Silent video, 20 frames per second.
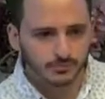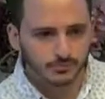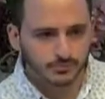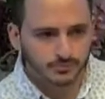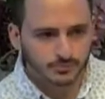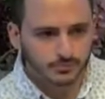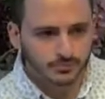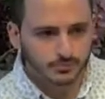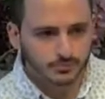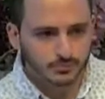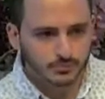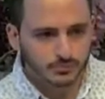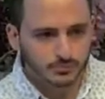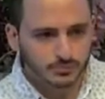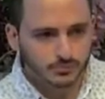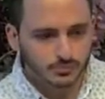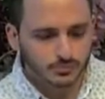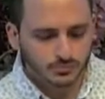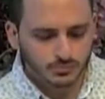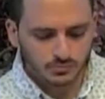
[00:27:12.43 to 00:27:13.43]

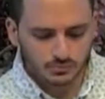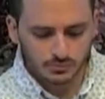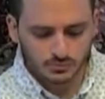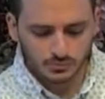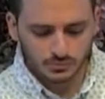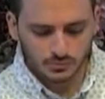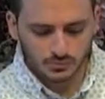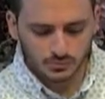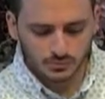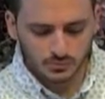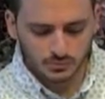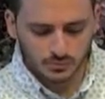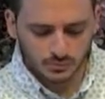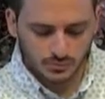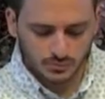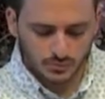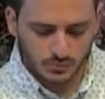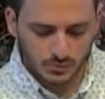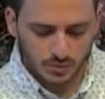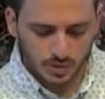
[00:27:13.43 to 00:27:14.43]

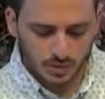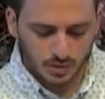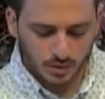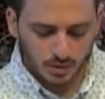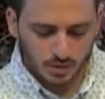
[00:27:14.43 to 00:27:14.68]
No one is speaking in this clip.